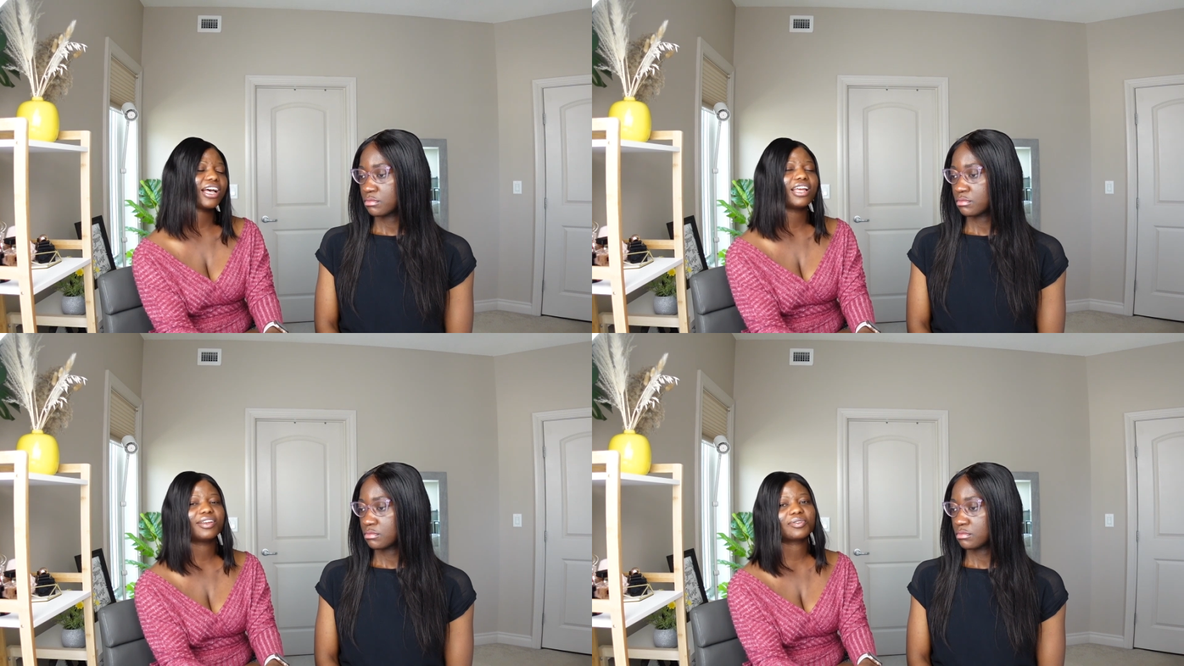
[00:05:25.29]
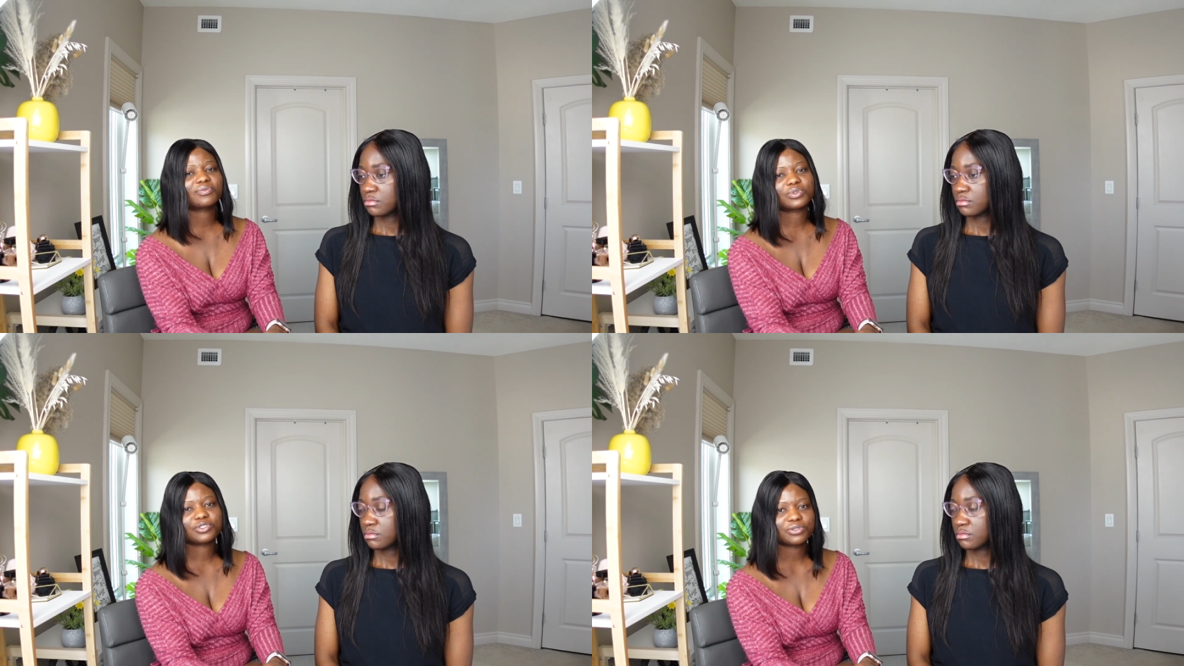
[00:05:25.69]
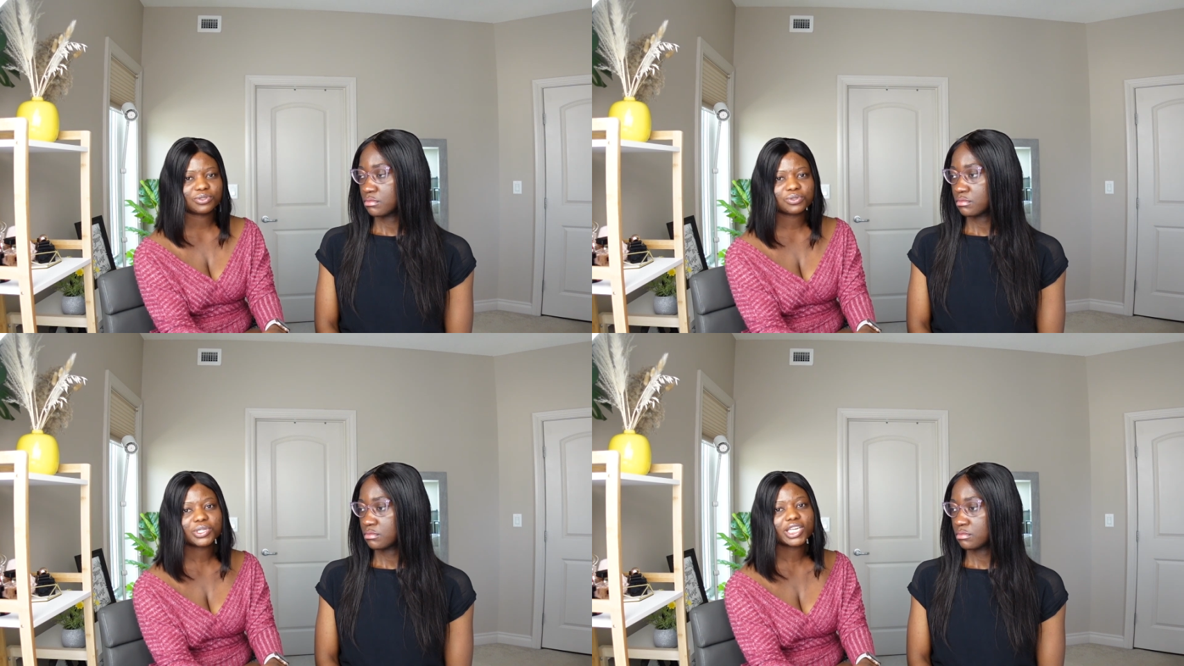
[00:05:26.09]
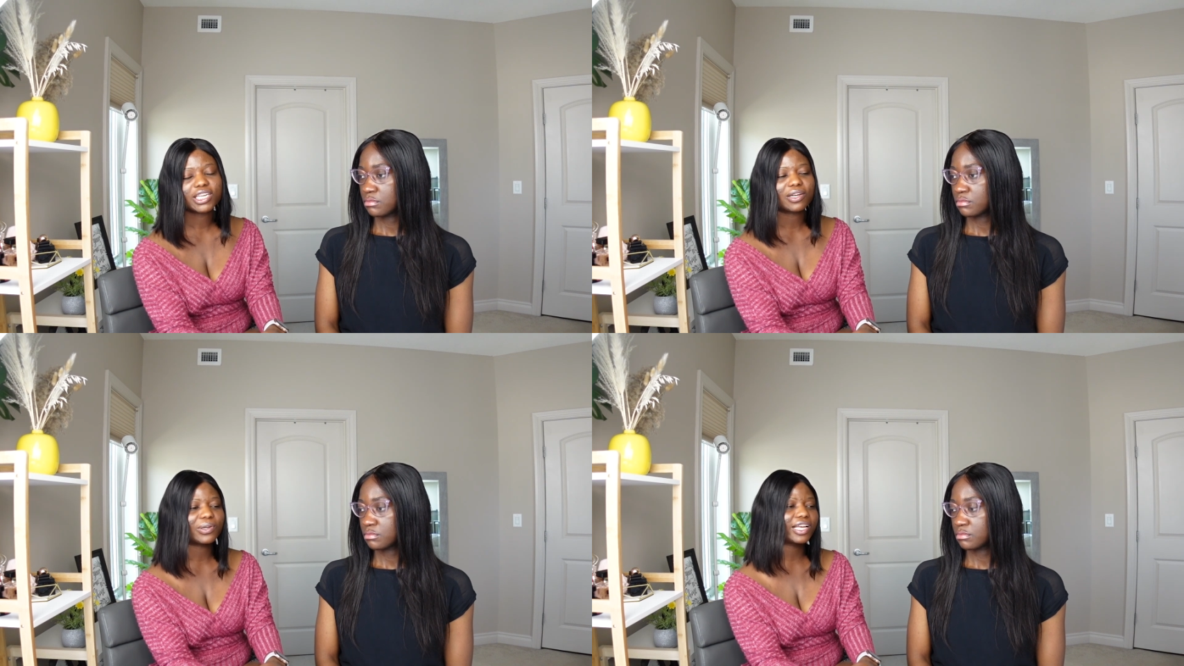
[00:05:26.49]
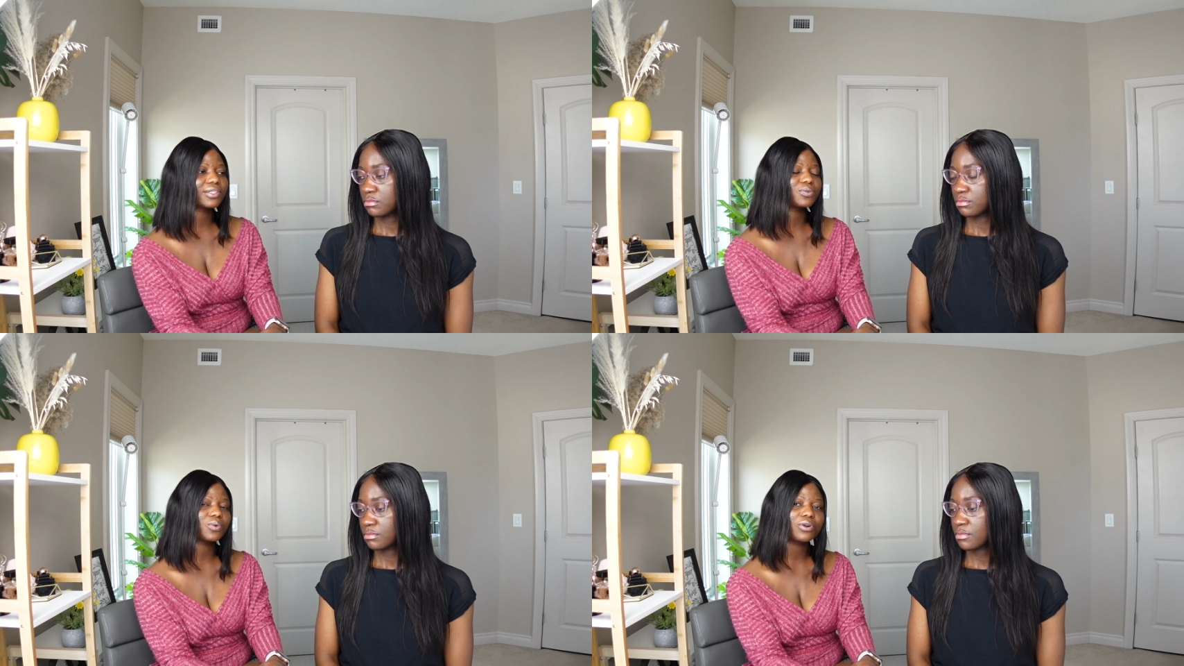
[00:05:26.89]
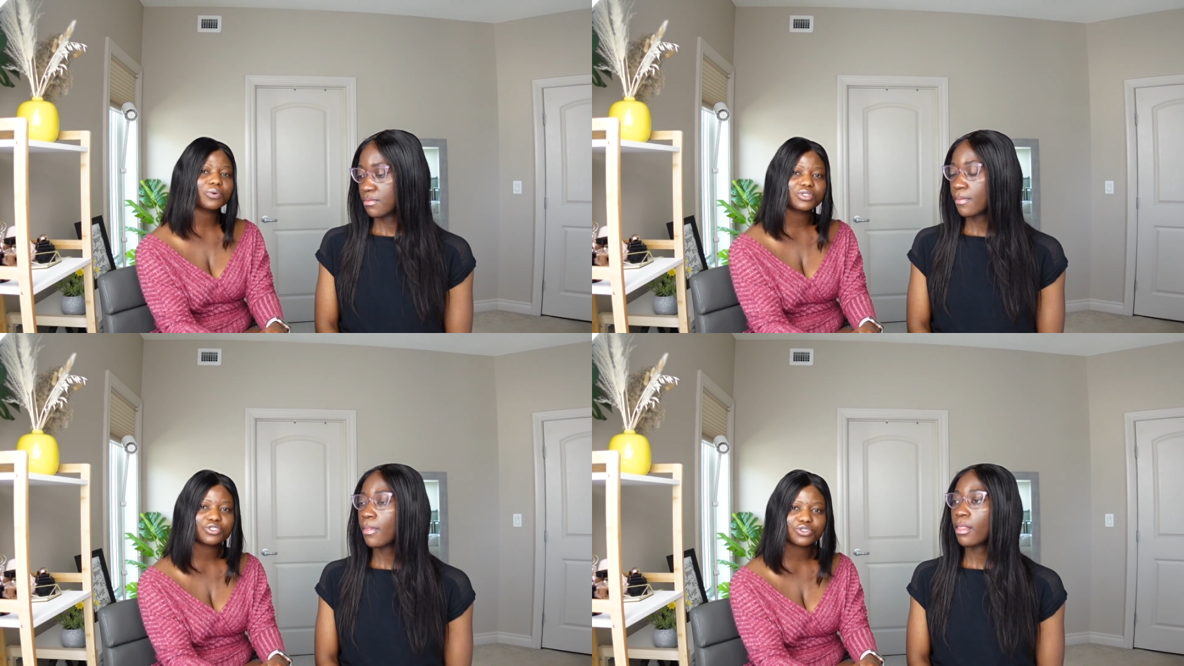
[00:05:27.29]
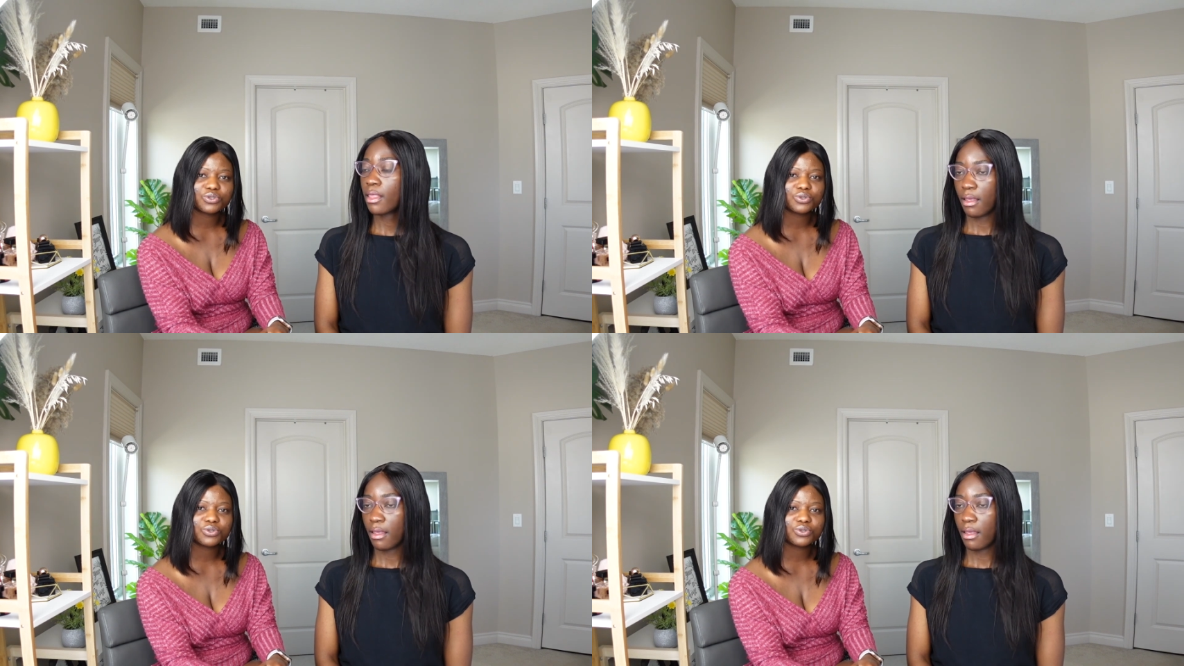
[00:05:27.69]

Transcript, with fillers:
Speaker 1: I love what you're doing, I would like to work with you,